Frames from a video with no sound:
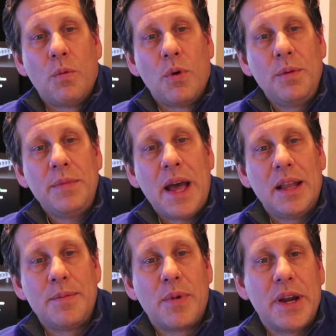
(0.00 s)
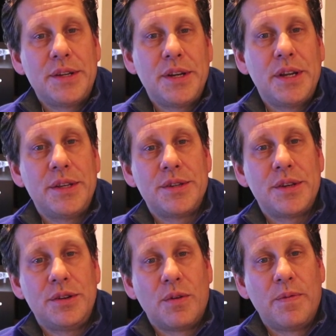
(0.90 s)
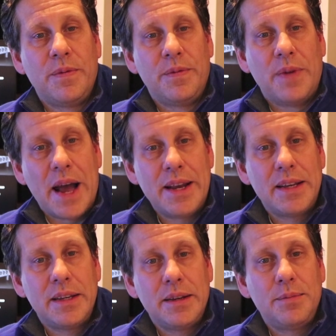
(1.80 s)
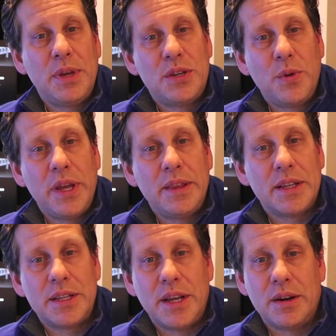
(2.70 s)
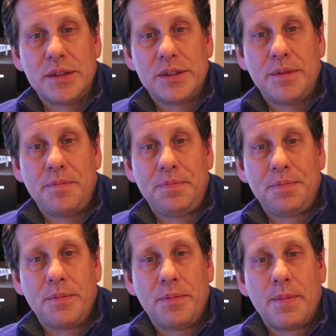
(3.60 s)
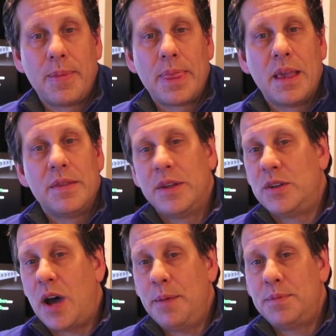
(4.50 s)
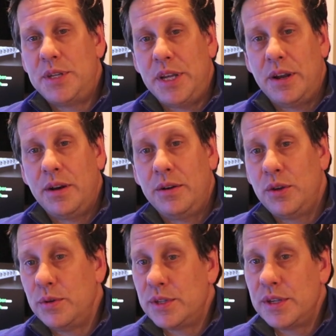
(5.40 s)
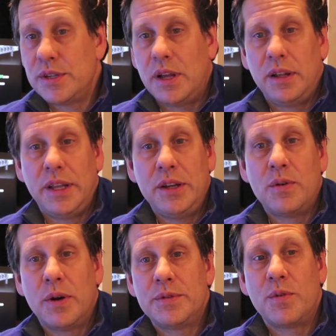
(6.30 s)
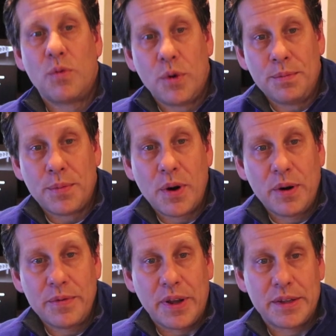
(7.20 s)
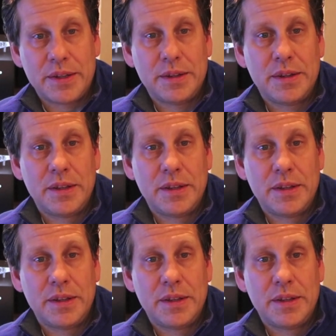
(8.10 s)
Room calibration is divided between the tiers. The top tier uses Lyngdorf's Room Perfect,